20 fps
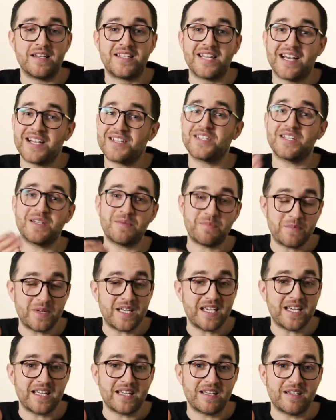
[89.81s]
doesn't
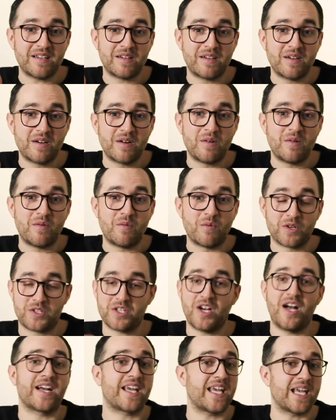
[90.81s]
mean we're
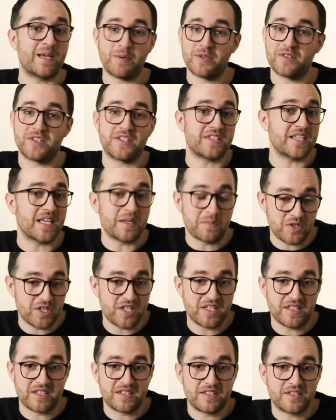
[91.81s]
talking about the same
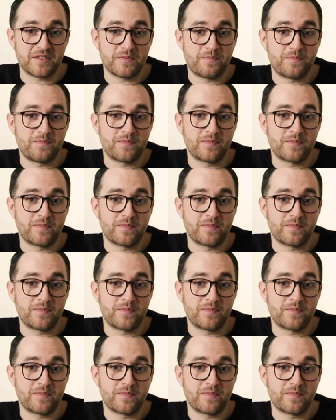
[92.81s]
Jesus.